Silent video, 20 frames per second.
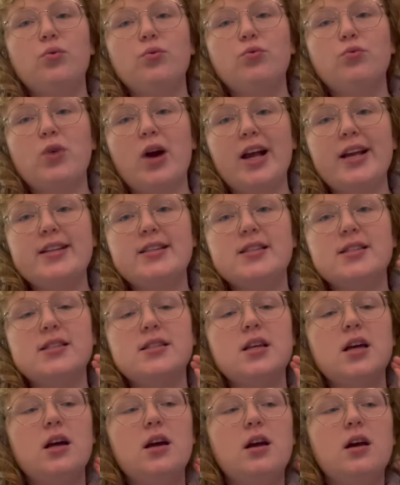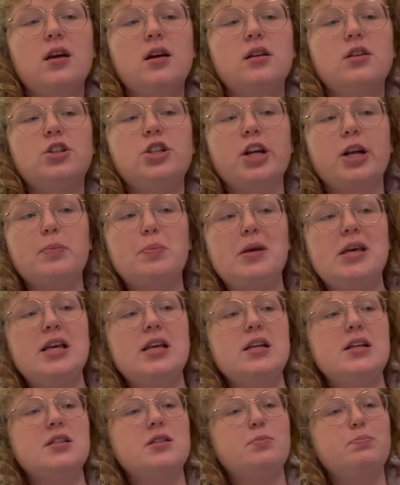Rice,
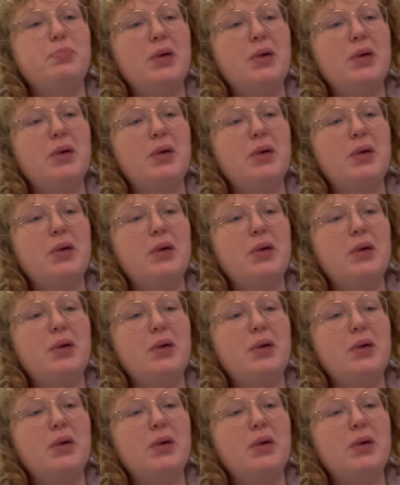chickpeas,